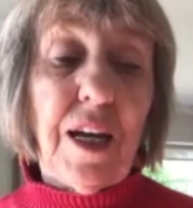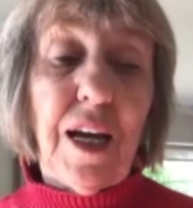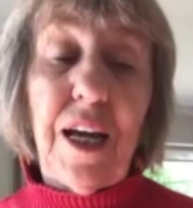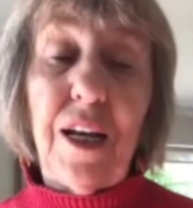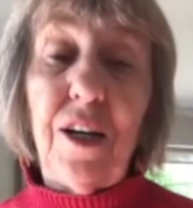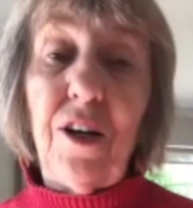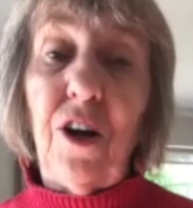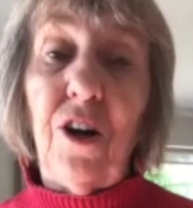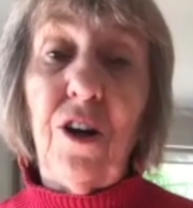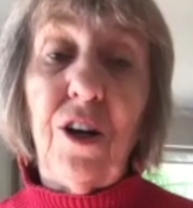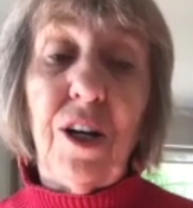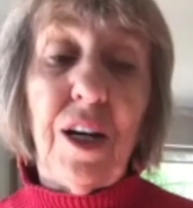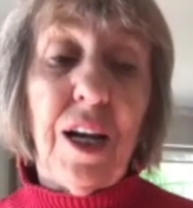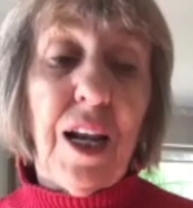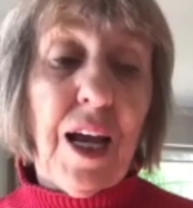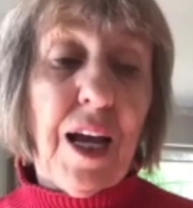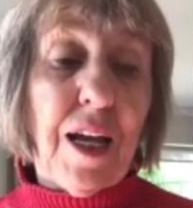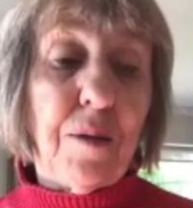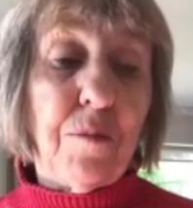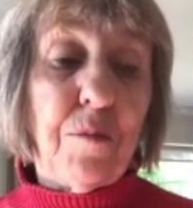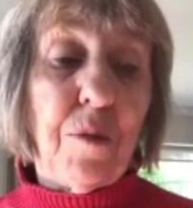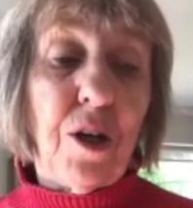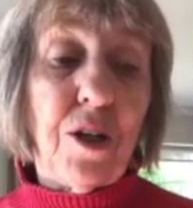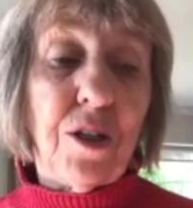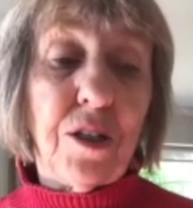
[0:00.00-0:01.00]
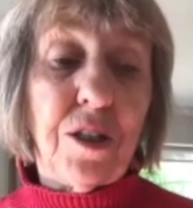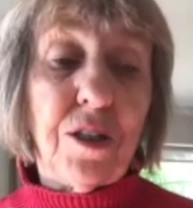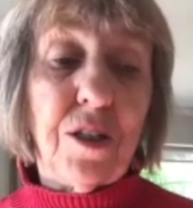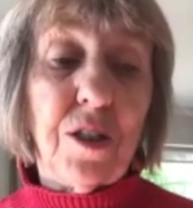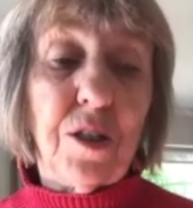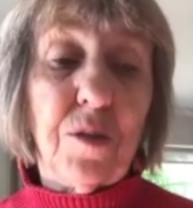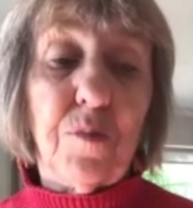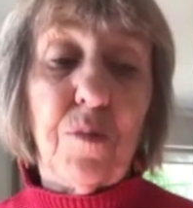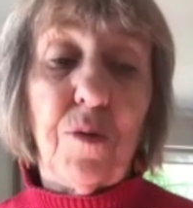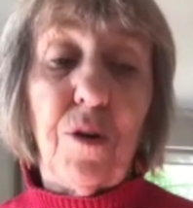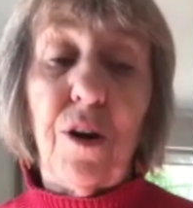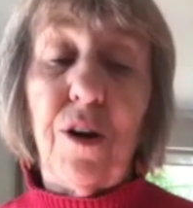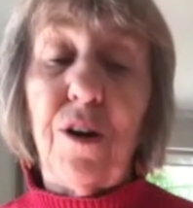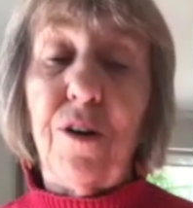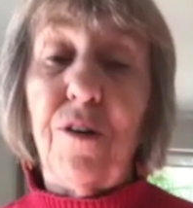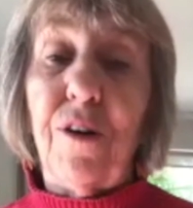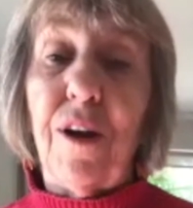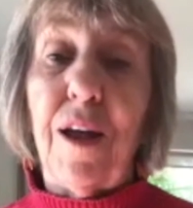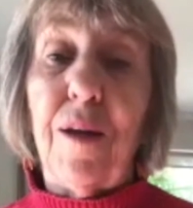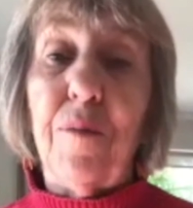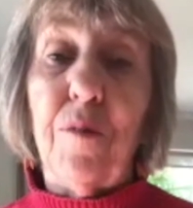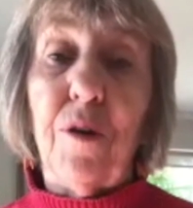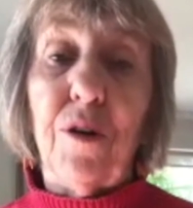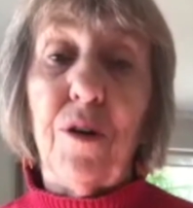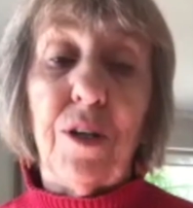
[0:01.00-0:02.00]
an online master's
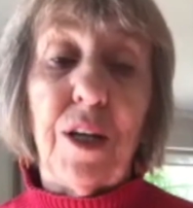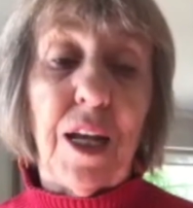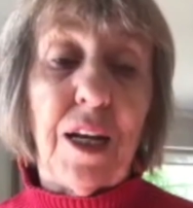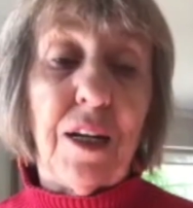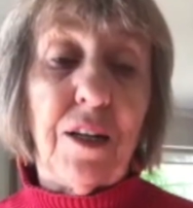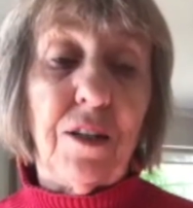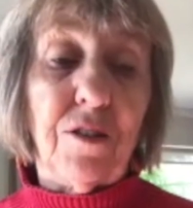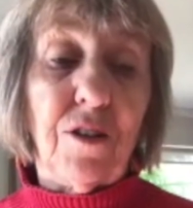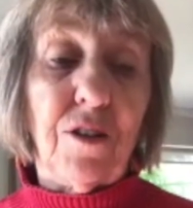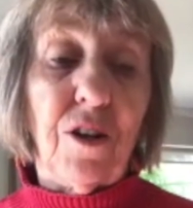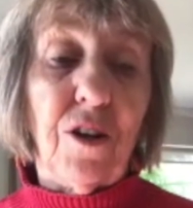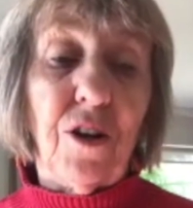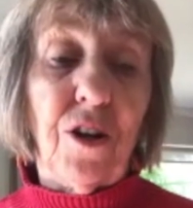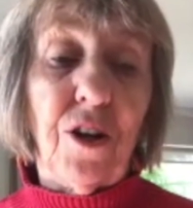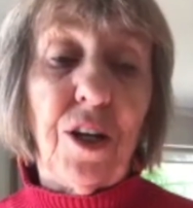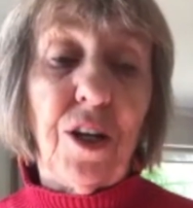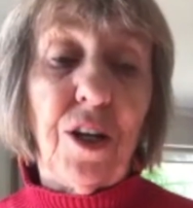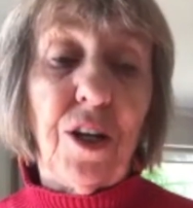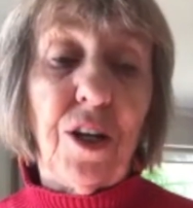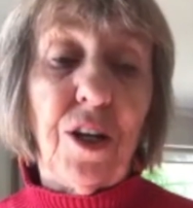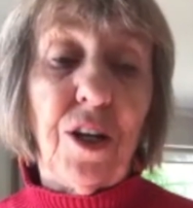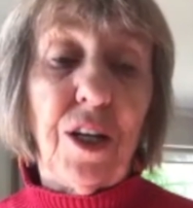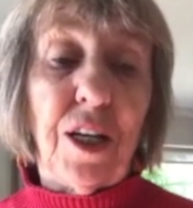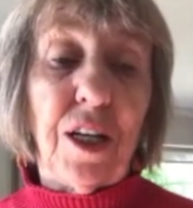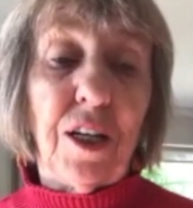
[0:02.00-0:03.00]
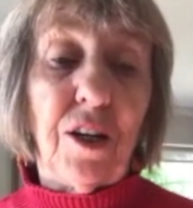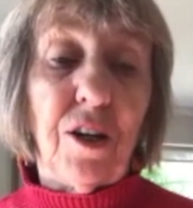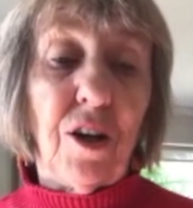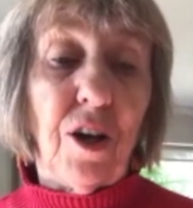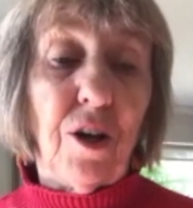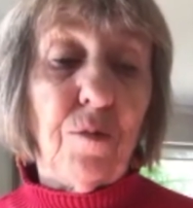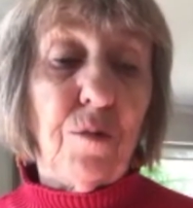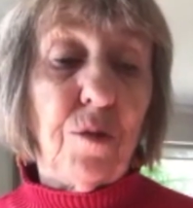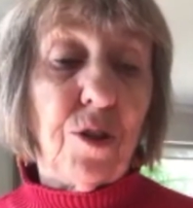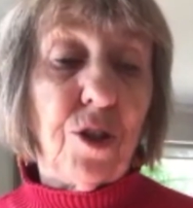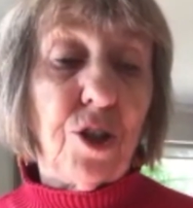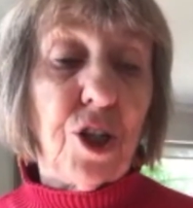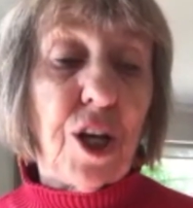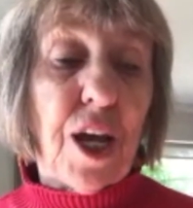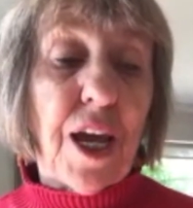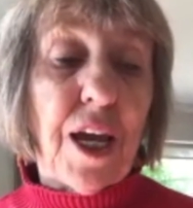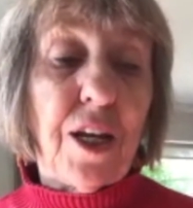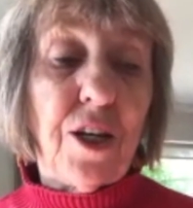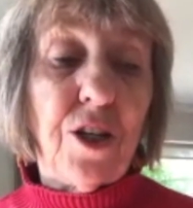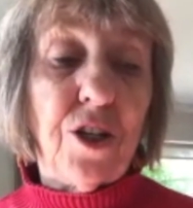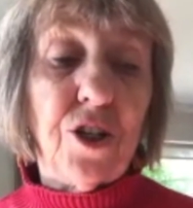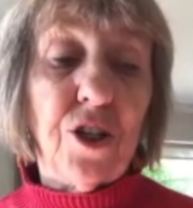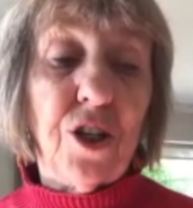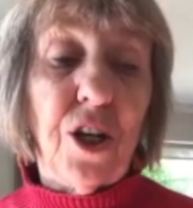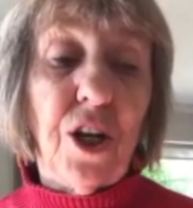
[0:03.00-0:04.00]
program on adult learning and global
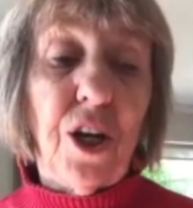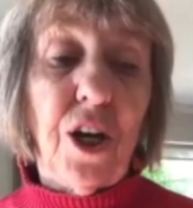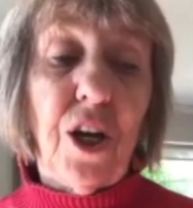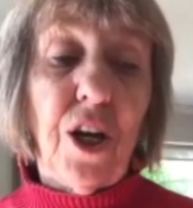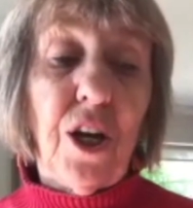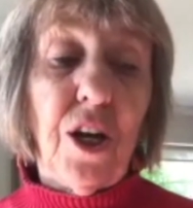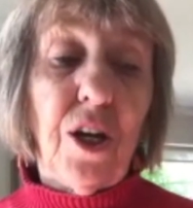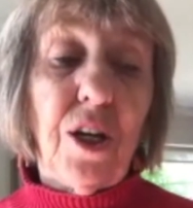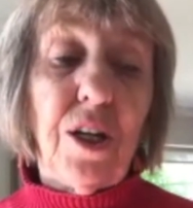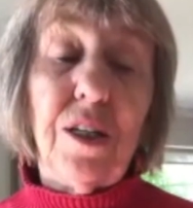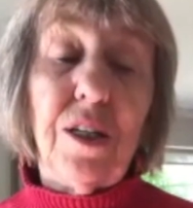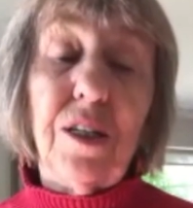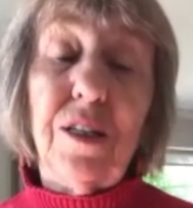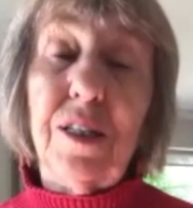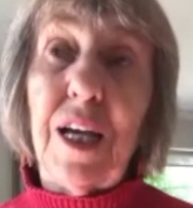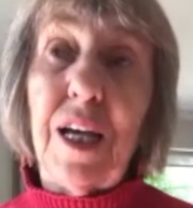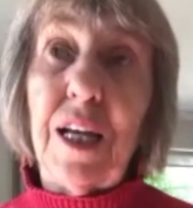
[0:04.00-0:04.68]
change, done